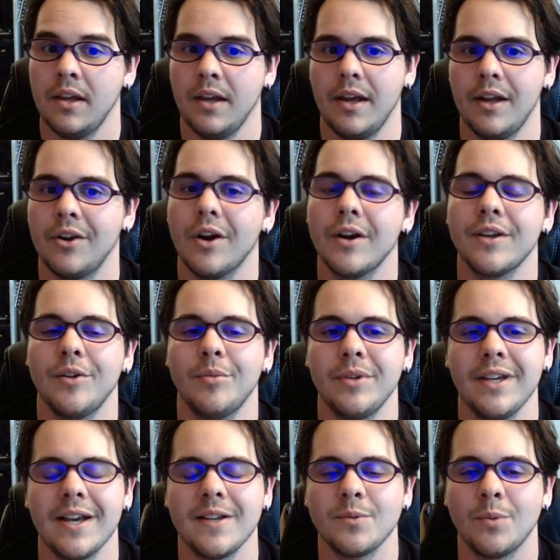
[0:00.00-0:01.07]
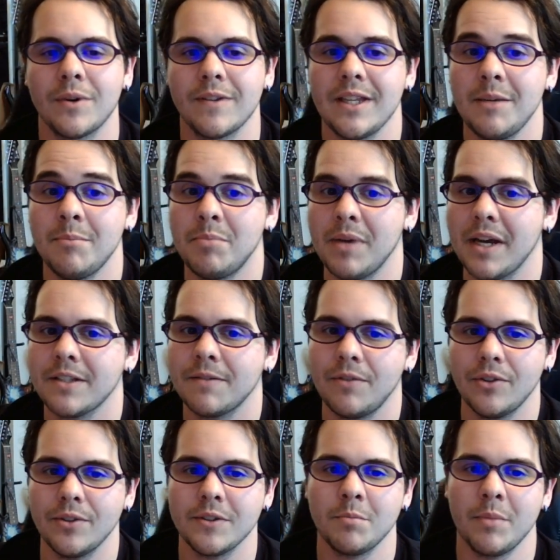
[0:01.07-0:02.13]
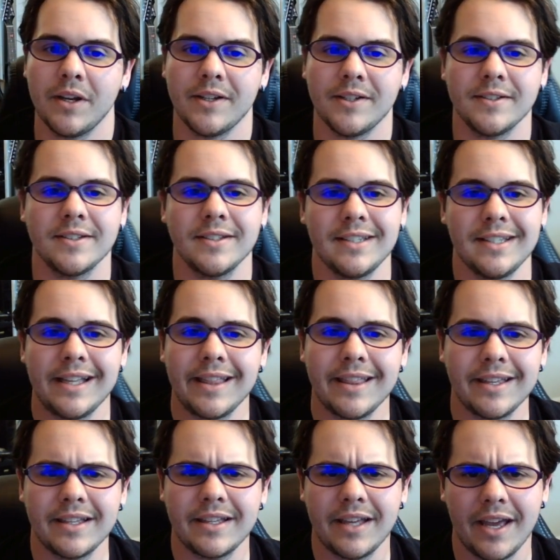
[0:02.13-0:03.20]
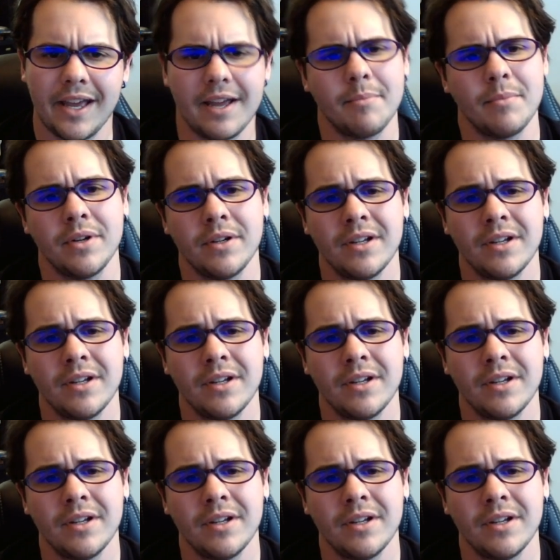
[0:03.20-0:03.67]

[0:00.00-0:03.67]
and arguably has one of the best field spells in the game.